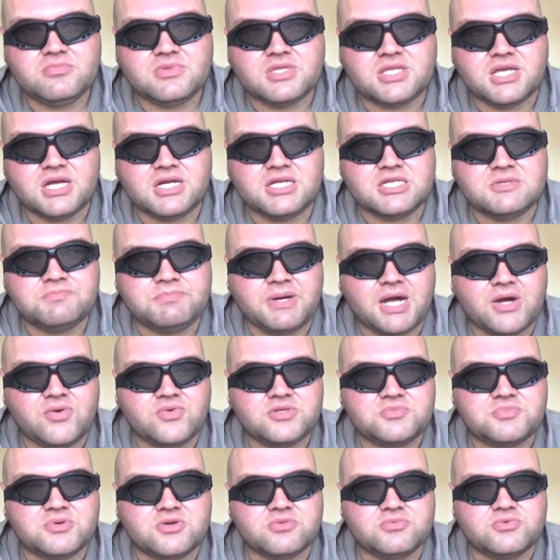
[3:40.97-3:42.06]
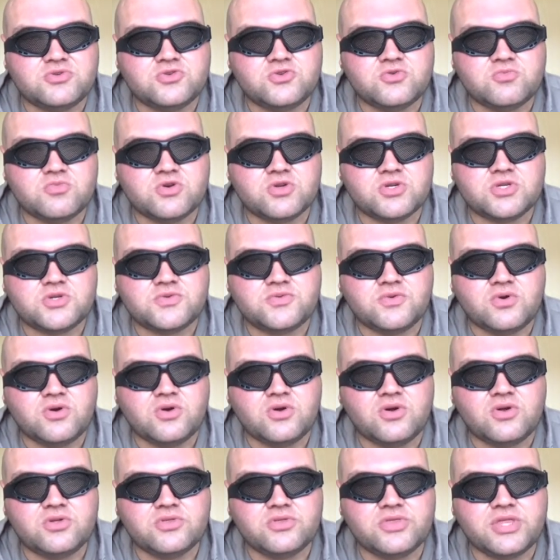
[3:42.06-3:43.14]
Danny's powers become too much
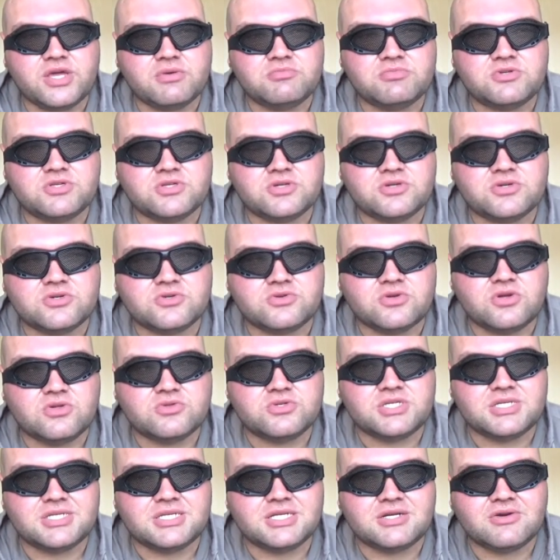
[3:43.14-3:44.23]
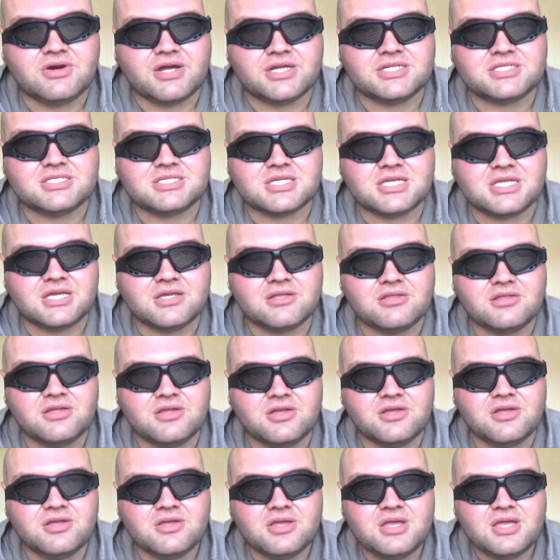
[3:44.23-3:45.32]
for them to control, she tries to kill
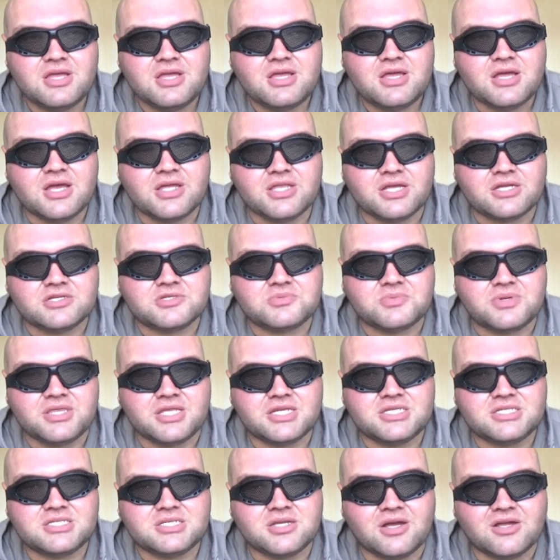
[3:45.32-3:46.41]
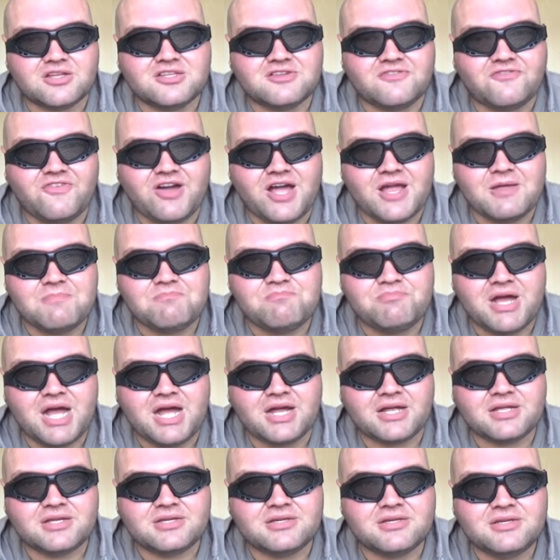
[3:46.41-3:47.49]
her, and that's when they start to fight
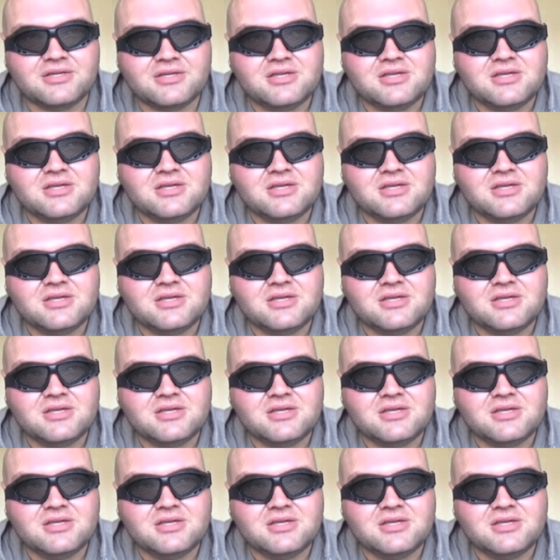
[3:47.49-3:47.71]
back.